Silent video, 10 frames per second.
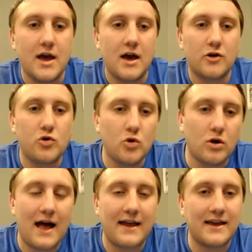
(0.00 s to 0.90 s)

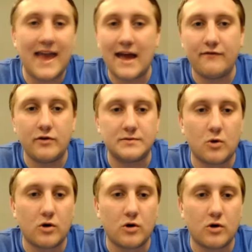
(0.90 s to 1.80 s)
Kugel, I again view as
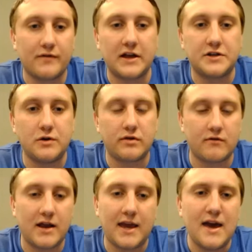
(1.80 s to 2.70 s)
more of like a
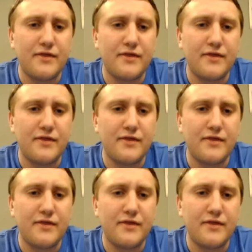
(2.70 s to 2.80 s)
2-3.